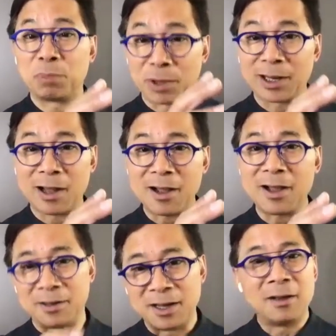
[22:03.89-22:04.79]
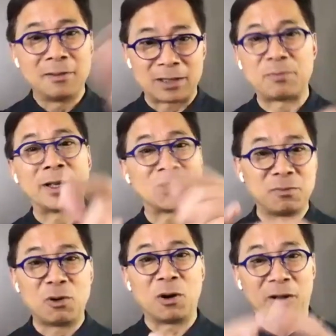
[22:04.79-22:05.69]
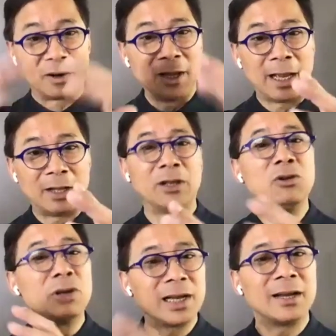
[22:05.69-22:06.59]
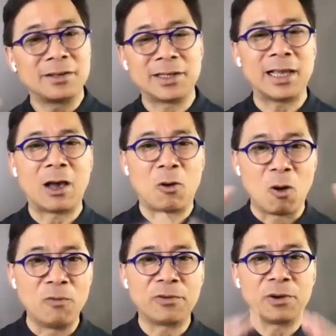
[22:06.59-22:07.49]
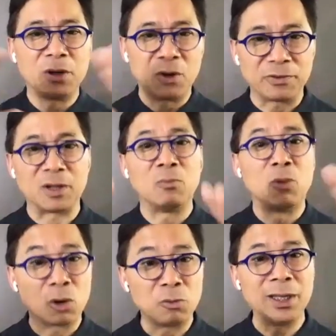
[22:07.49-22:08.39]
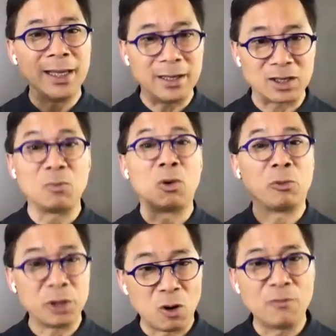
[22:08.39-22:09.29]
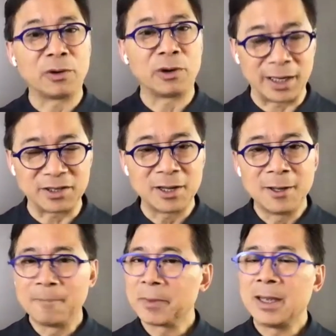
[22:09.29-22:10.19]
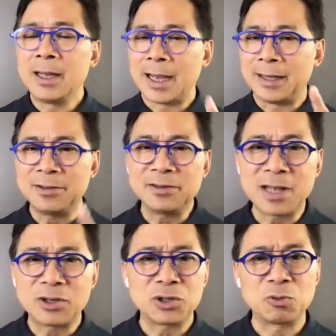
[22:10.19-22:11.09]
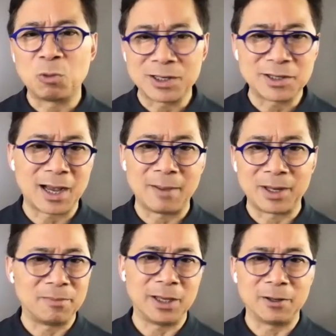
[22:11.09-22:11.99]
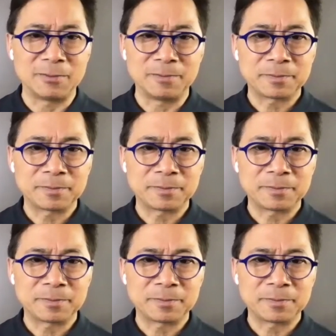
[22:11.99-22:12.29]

Bring it on let's make some more. And you can kind of see how over and over, the more we eat, the more we overeat. And this is not just one time at a meal.